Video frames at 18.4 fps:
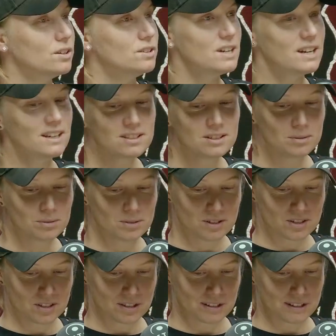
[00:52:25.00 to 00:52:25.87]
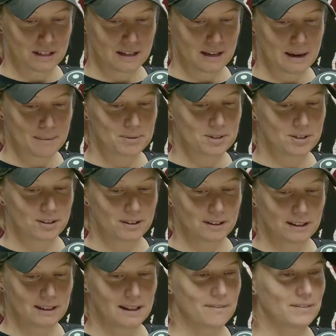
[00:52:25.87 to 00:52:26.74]
no, Darcy was just
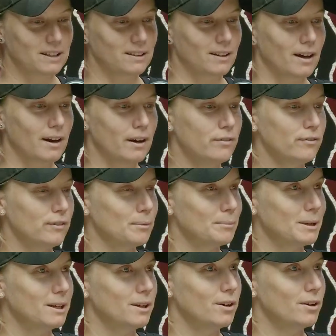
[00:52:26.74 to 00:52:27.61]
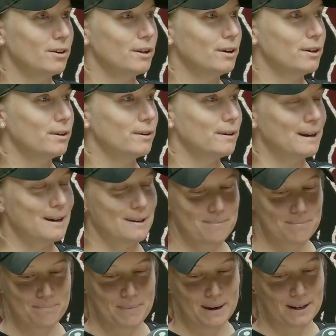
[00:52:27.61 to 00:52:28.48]
absolutely loving life. I mean, her and
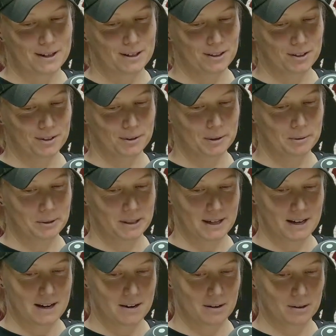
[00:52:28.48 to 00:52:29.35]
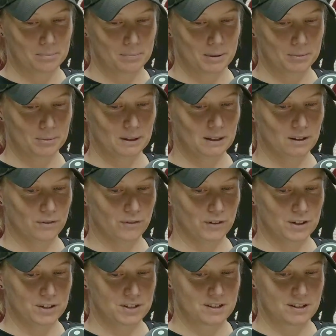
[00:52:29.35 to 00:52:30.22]
her partner Louis were there, and probably the
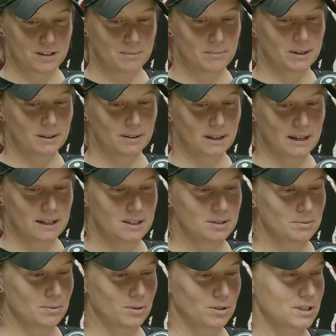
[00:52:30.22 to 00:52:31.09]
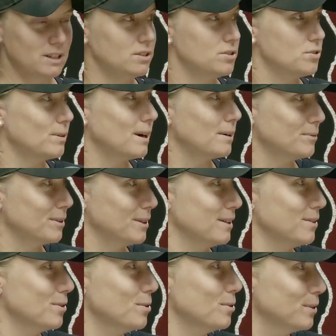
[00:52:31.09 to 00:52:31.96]
first time that he's got to interact
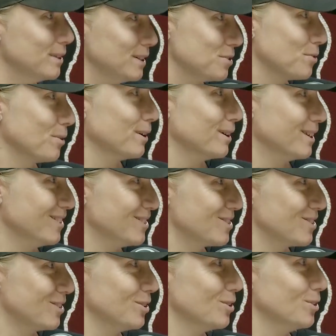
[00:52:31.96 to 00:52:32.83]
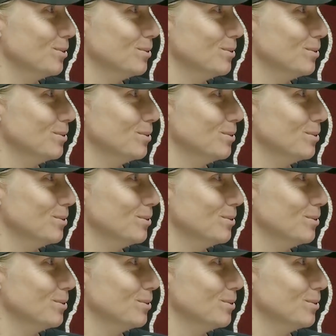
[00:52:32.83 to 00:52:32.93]
with all these cricketers